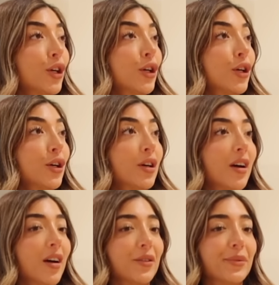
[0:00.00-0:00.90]
No.
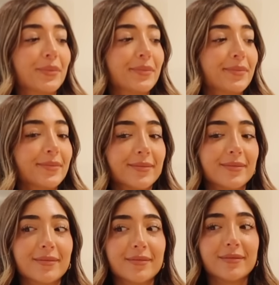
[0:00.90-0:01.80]
Oh. Certainly
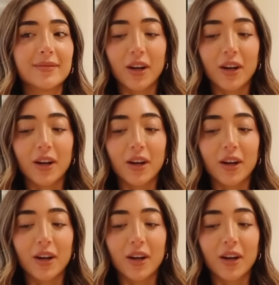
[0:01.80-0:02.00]
not.